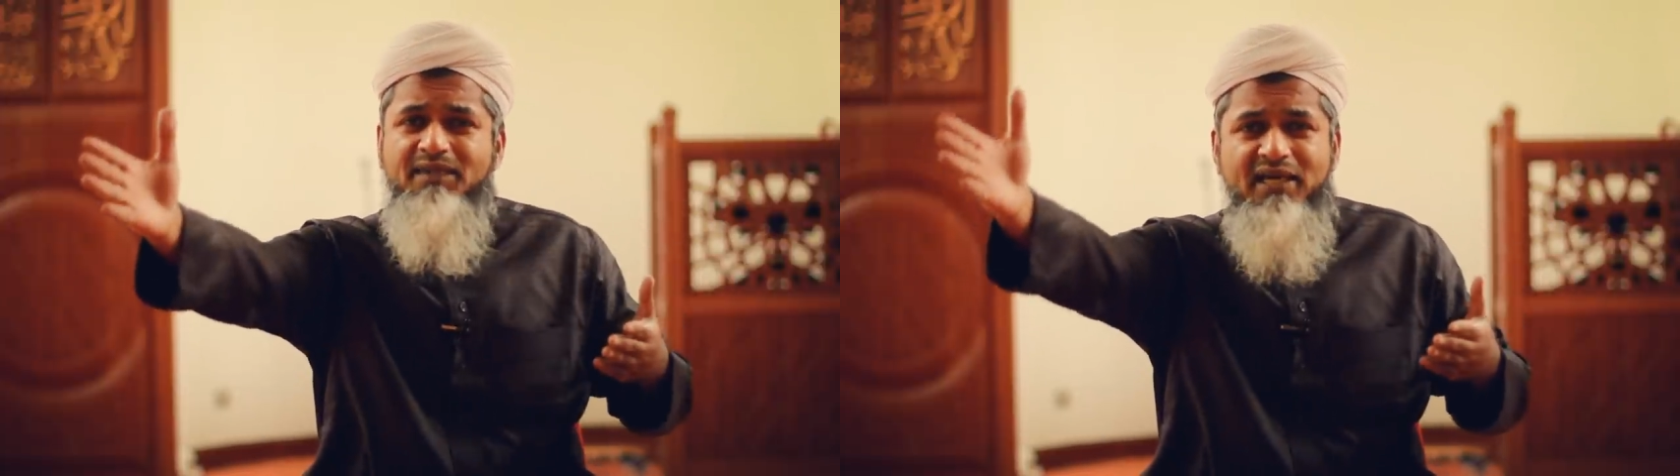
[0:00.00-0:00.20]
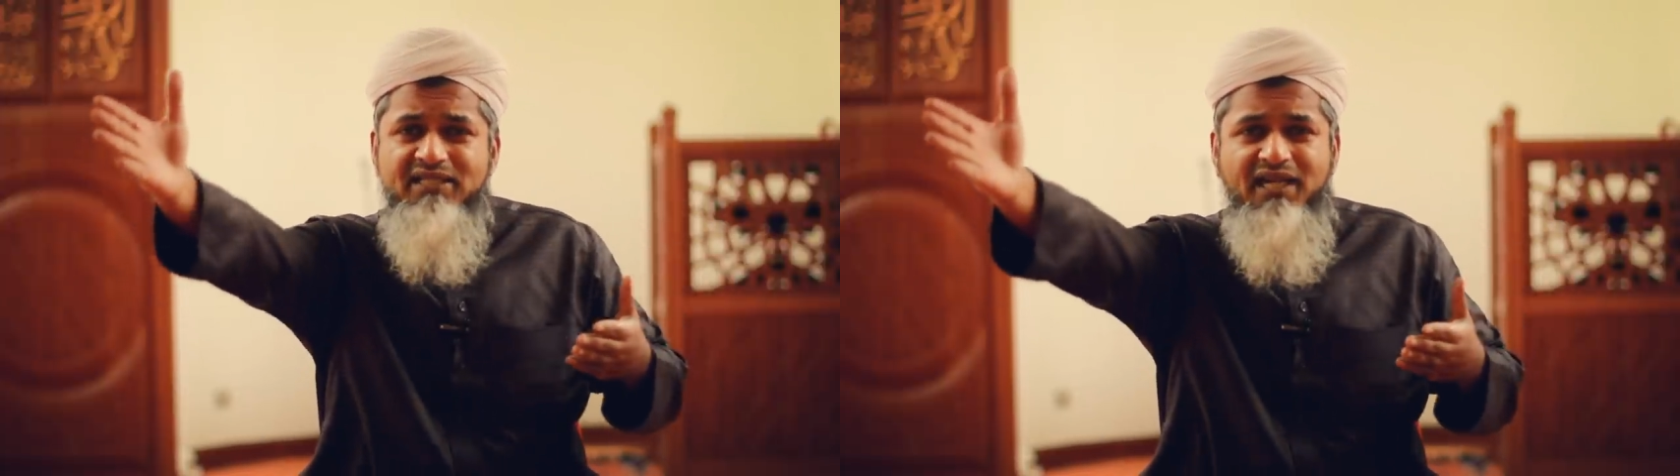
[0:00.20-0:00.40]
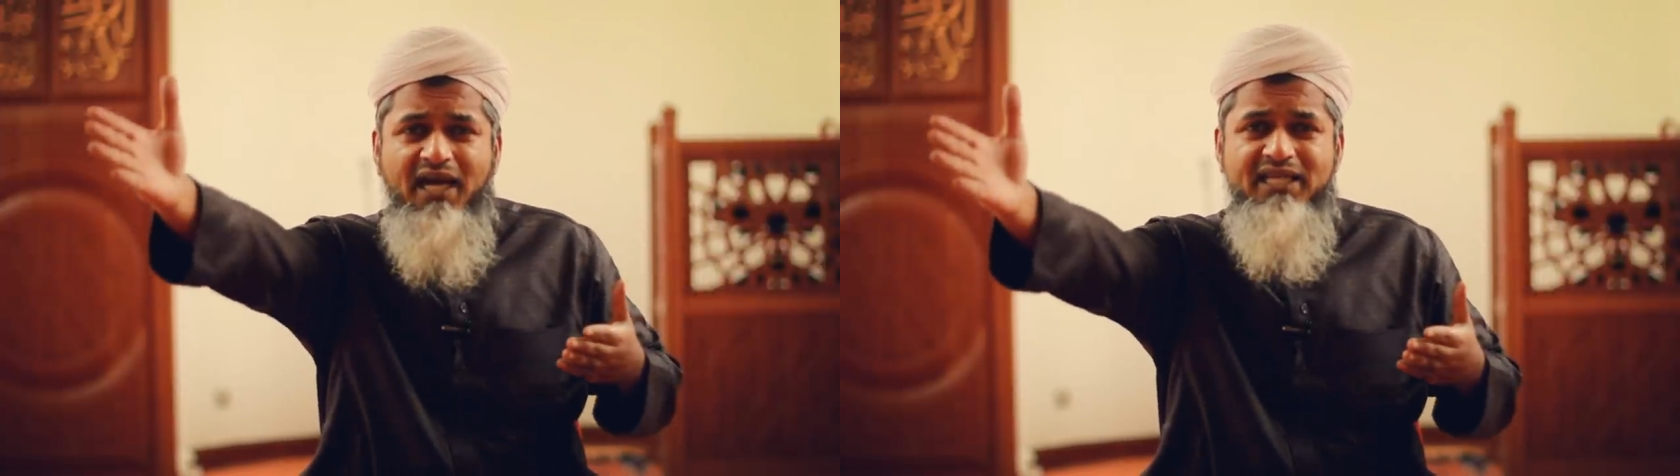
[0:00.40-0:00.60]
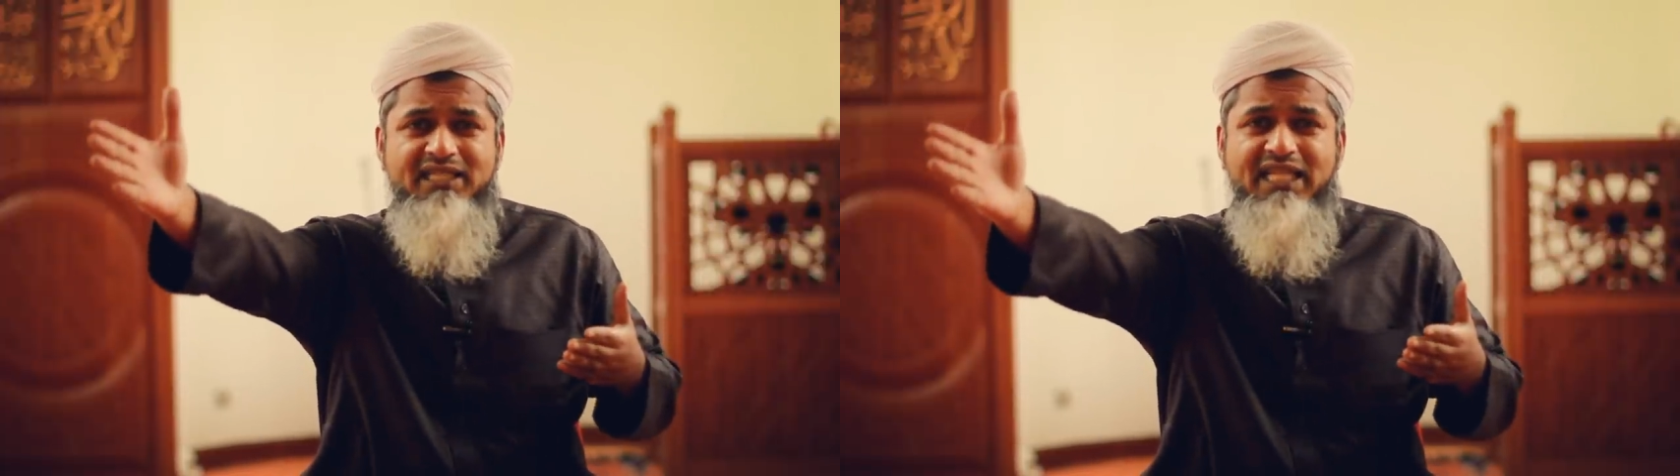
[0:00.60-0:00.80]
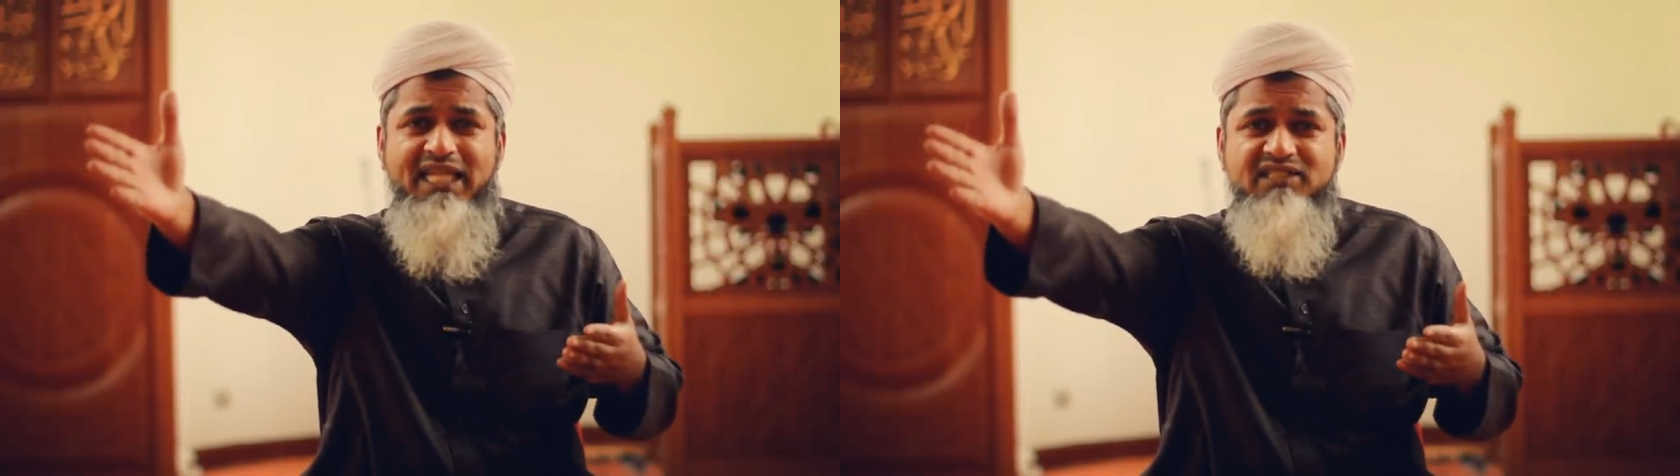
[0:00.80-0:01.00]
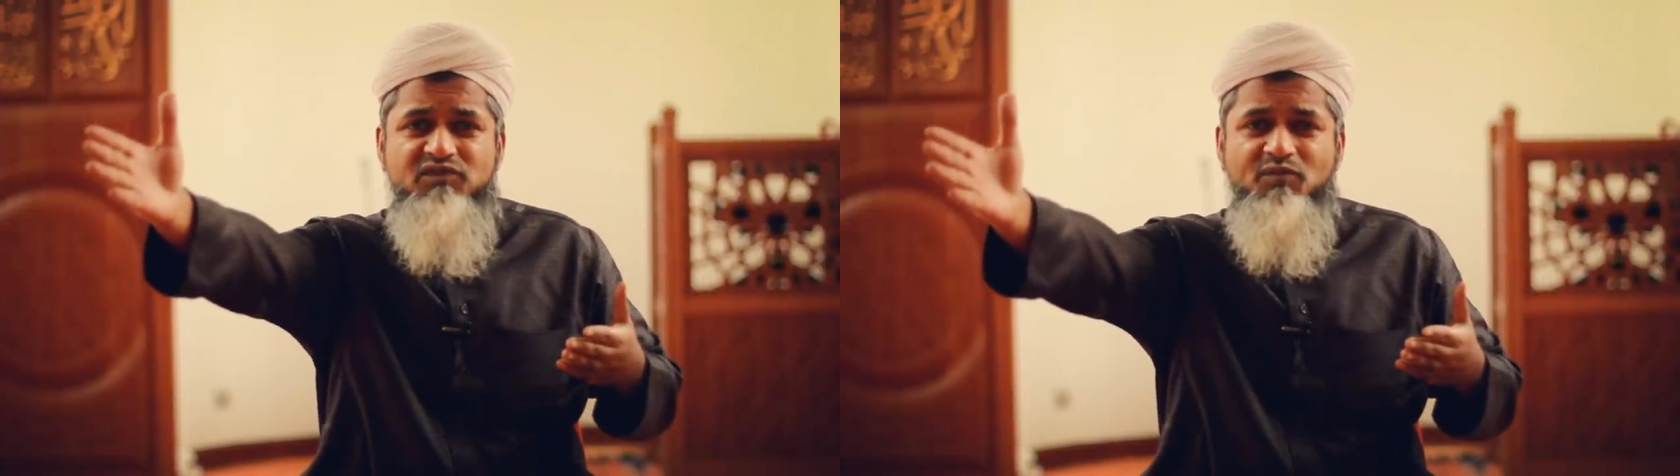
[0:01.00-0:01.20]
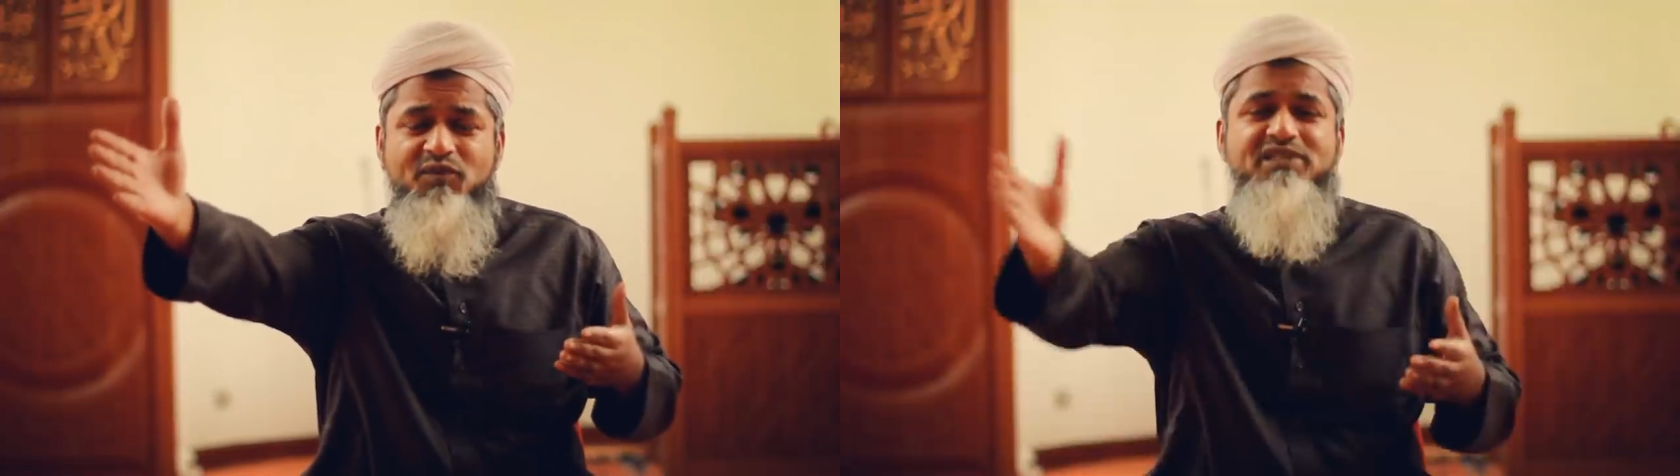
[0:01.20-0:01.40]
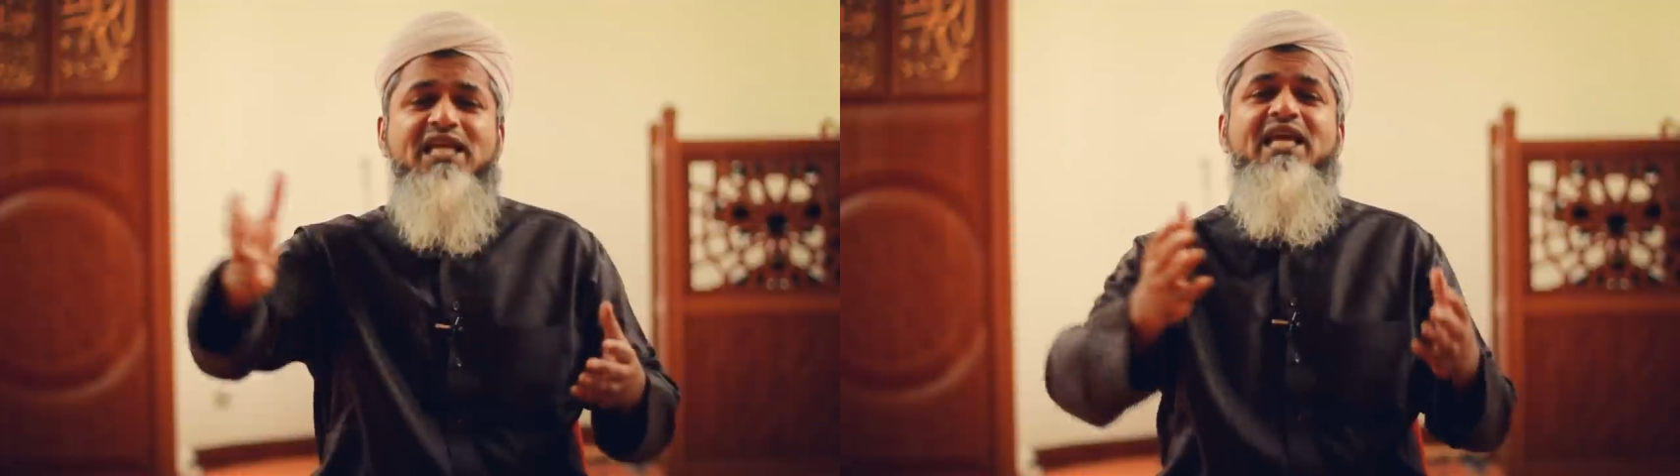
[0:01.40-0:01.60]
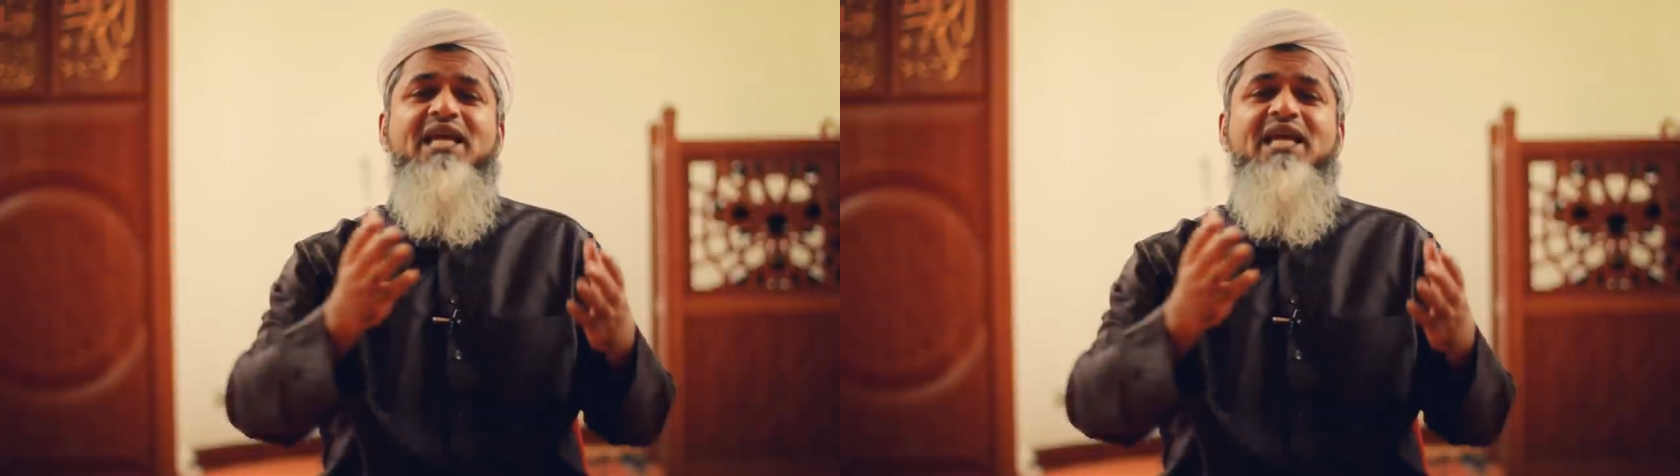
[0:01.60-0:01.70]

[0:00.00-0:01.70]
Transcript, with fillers: They might die in the next few moments.